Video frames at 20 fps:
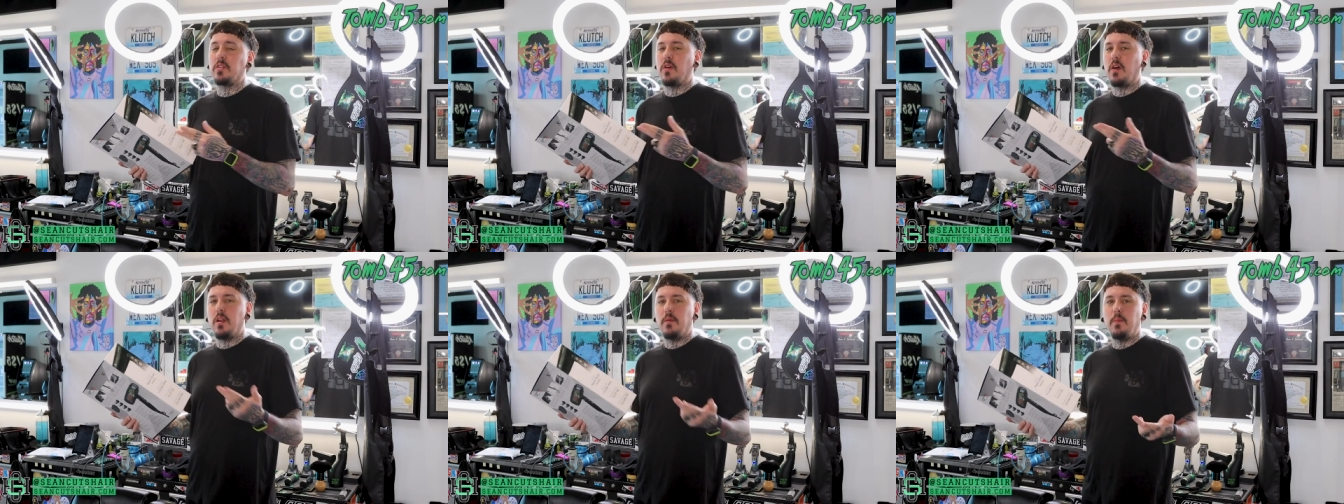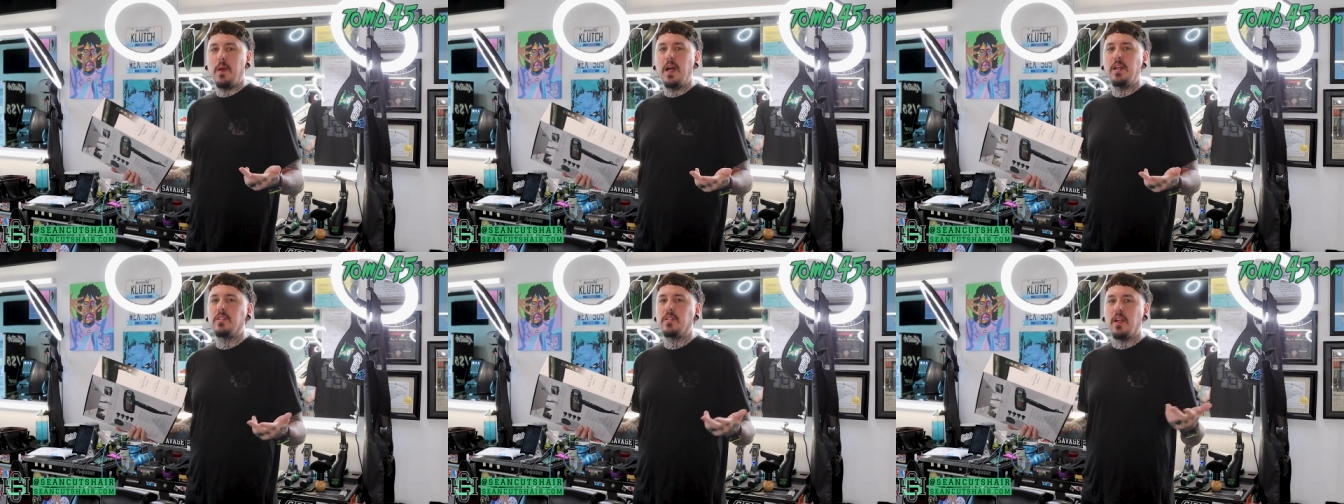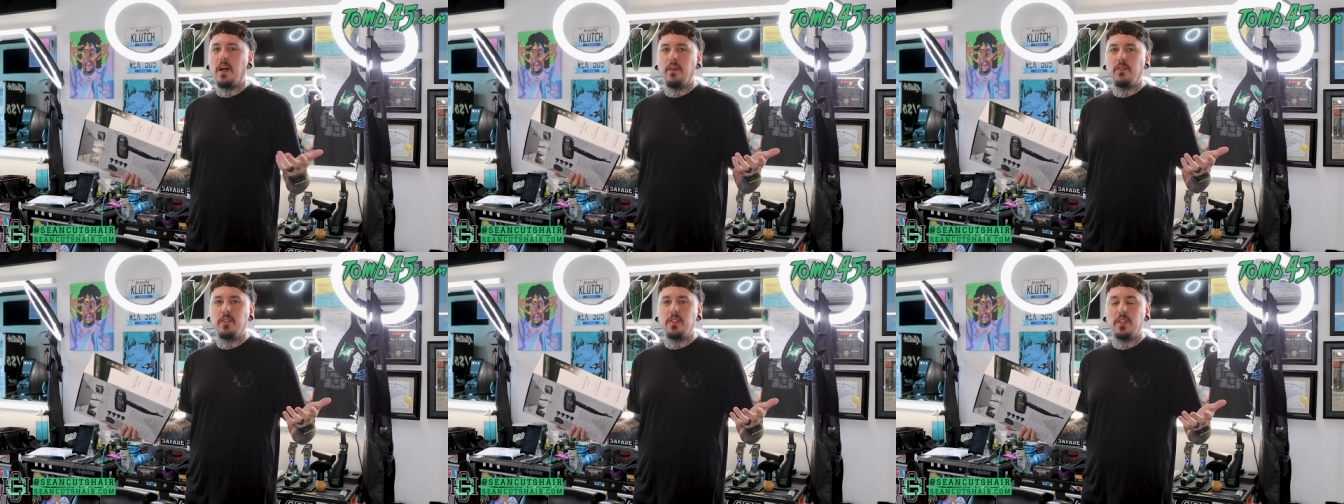so I'd
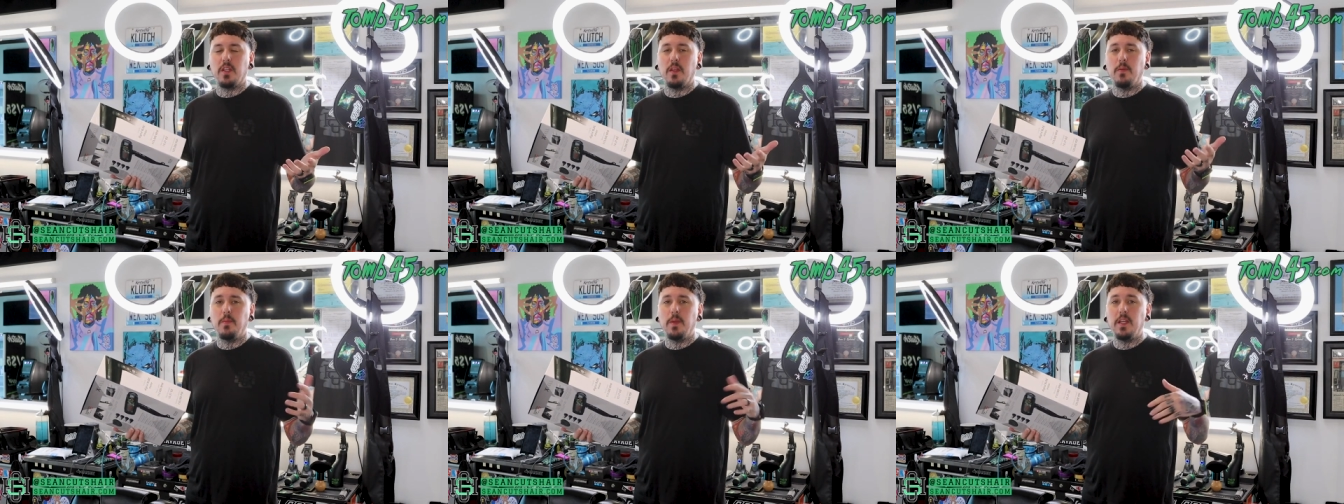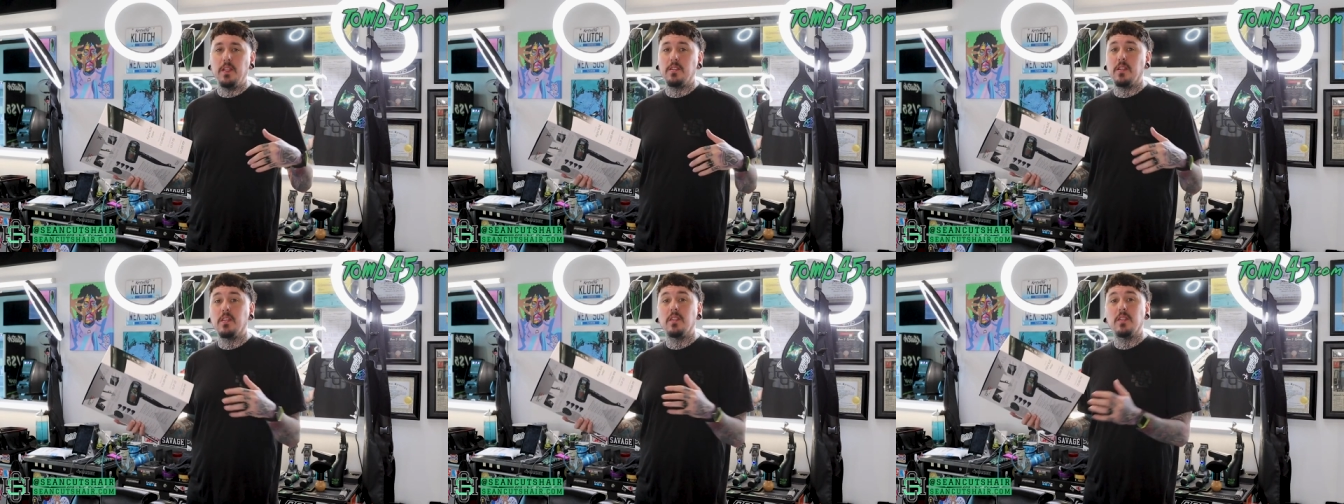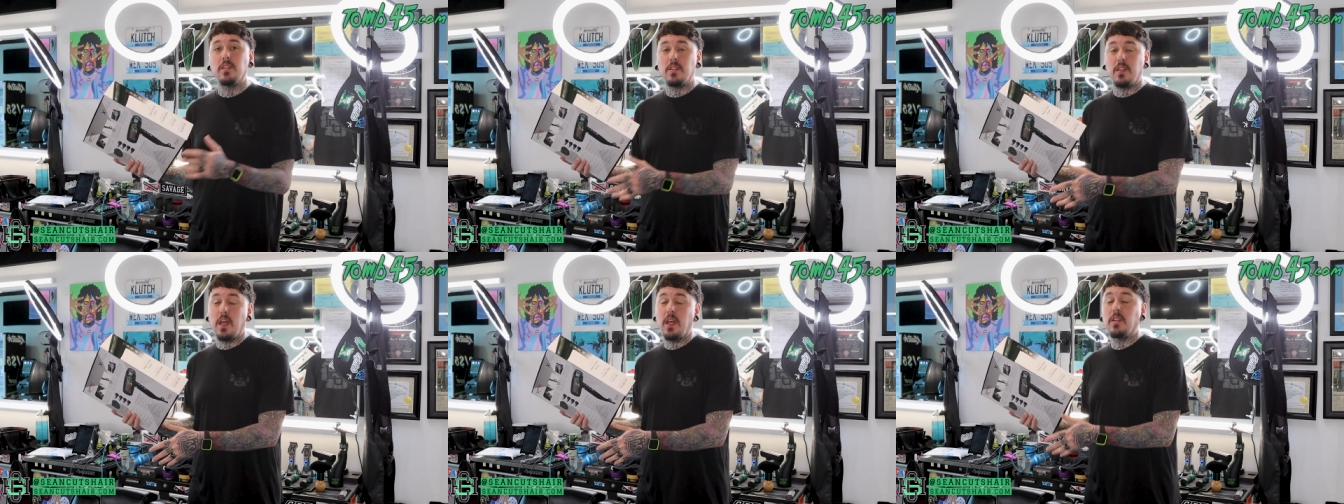imagine obviously that means that
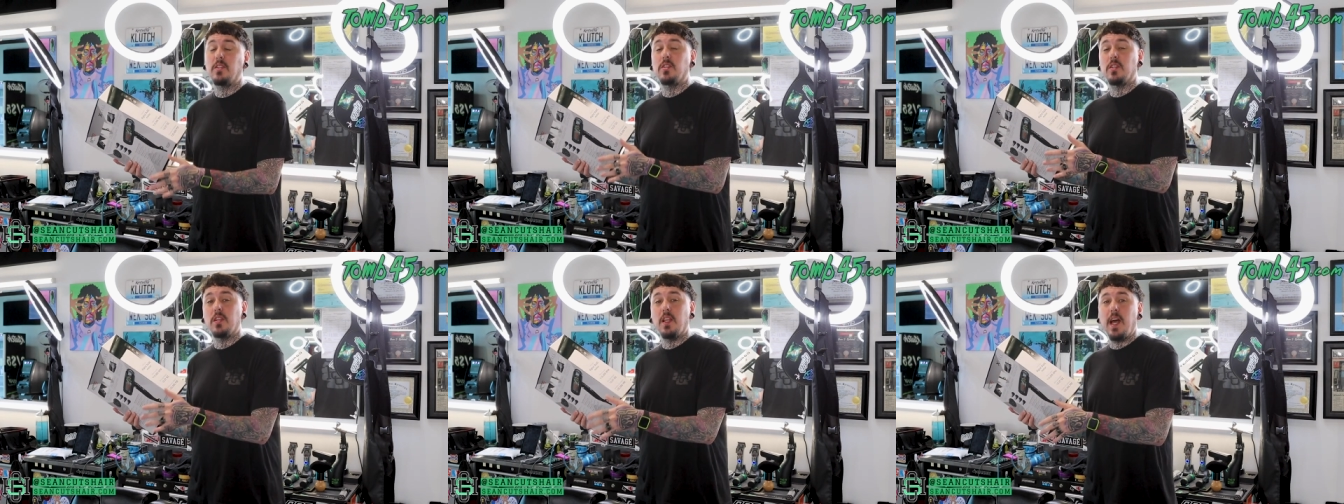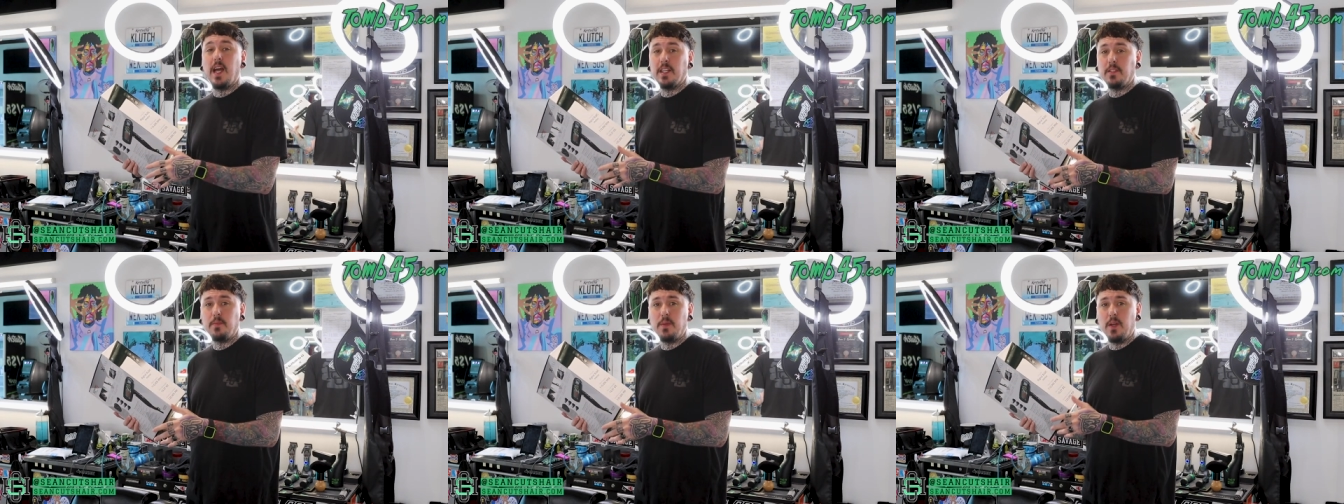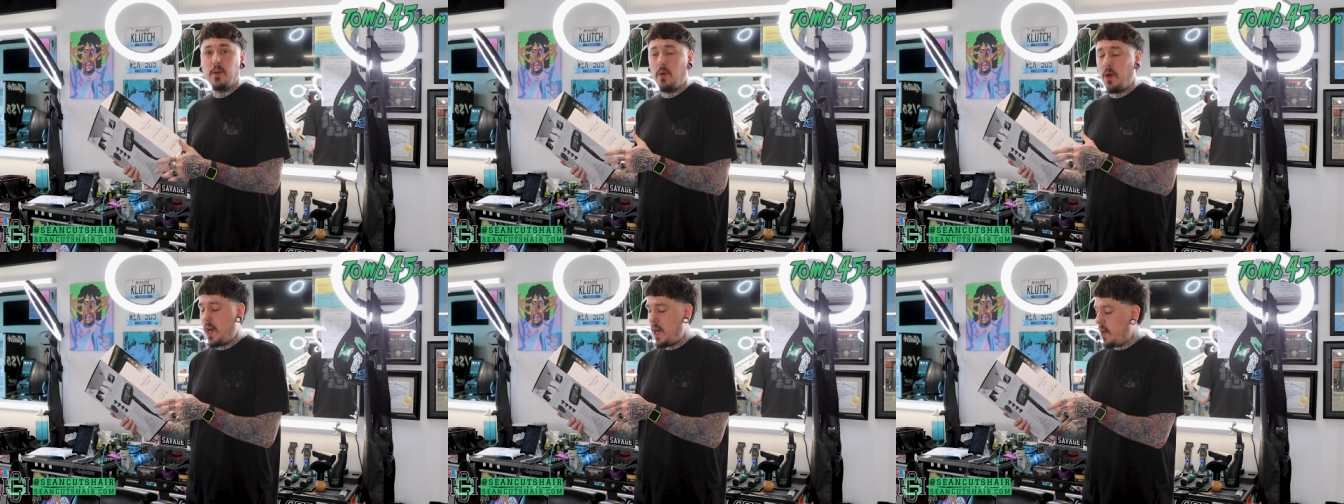this thing should last
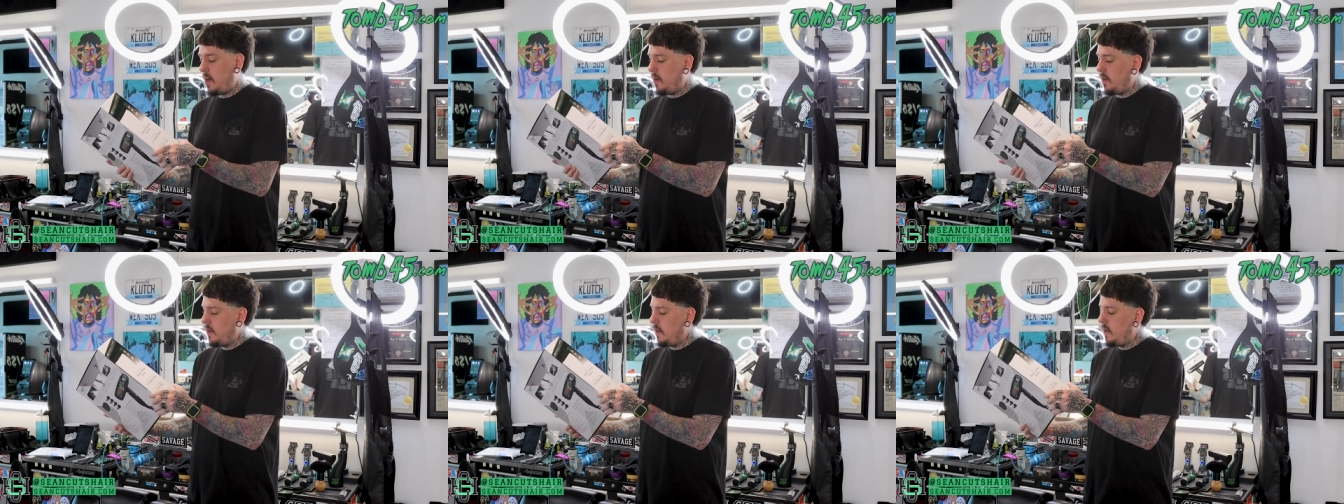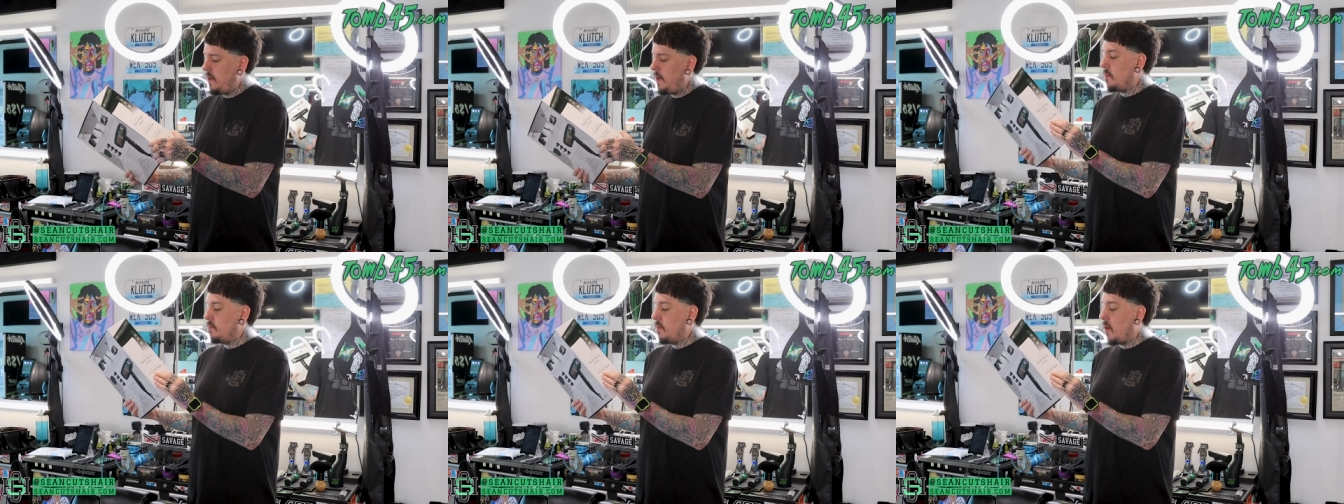me a while.